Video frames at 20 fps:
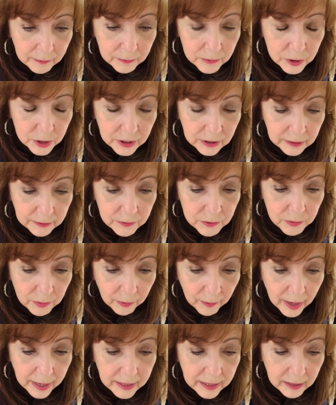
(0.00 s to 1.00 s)
she lives
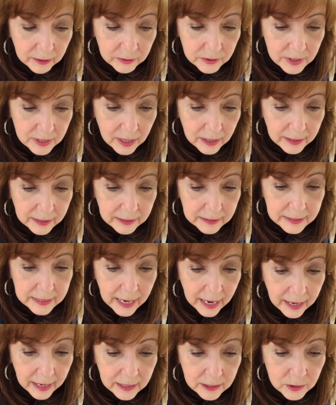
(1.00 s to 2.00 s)
right outside of
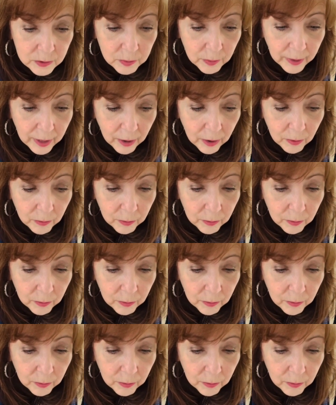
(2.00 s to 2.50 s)
Tazewell,